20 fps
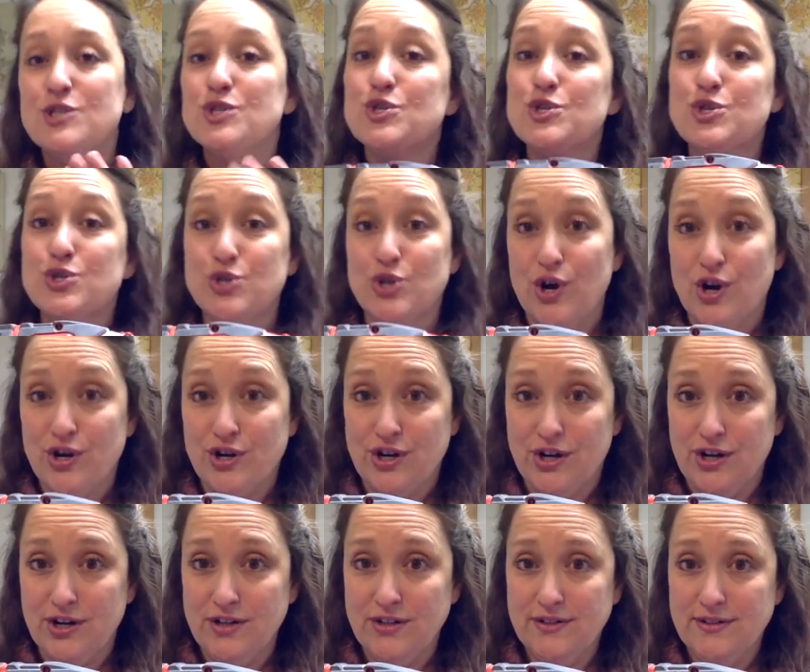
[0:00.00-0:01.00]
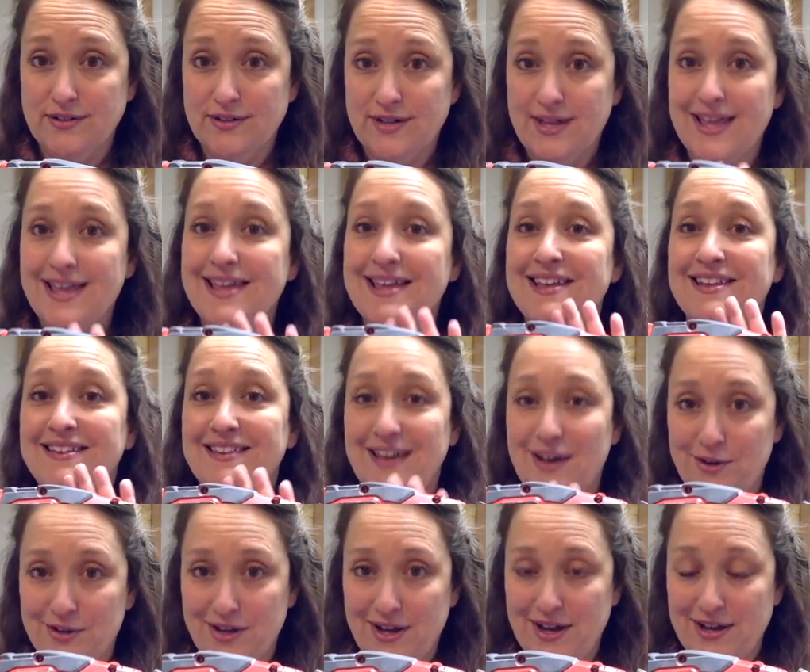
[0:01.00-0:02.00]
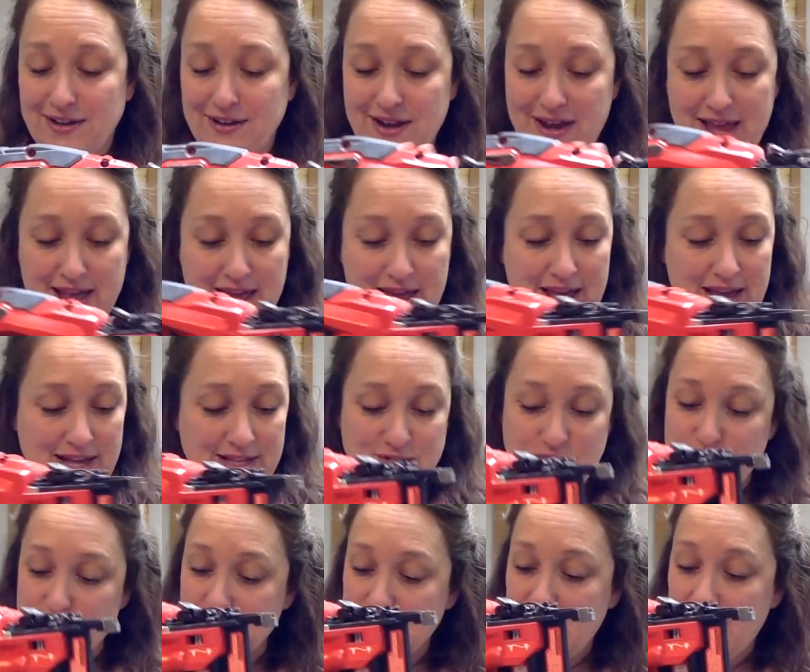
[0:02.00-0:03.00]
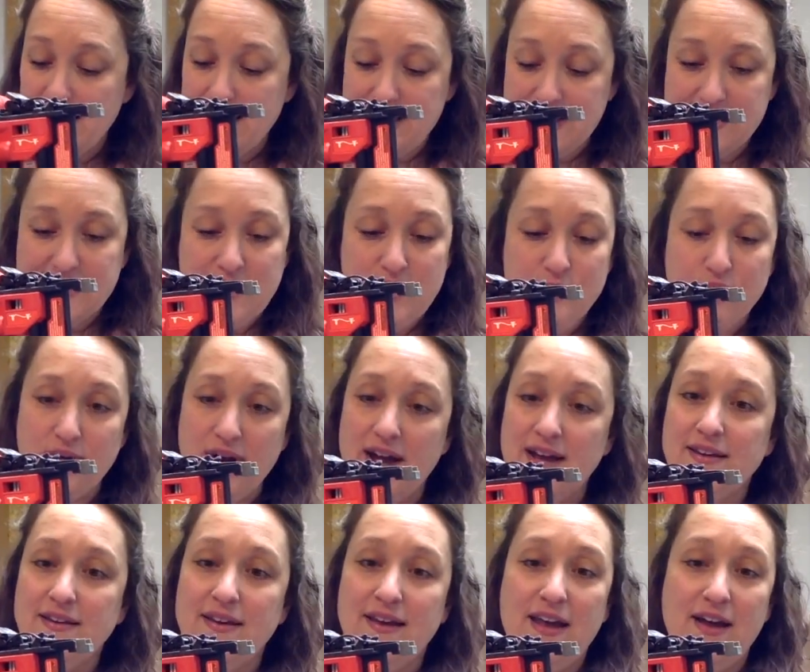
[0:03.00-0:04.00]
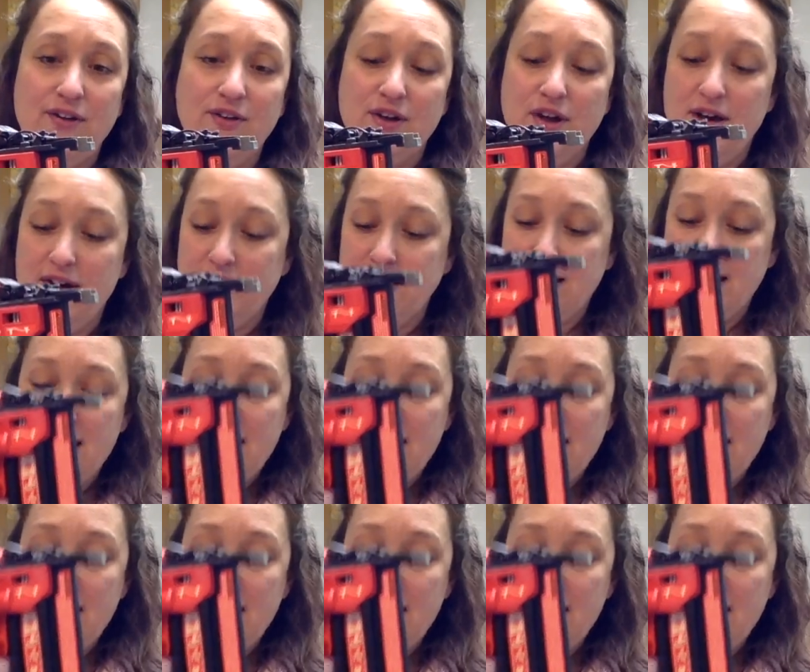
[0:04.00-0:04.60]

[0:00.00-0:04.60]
starter nail gun. It's just that easy brad nail gun.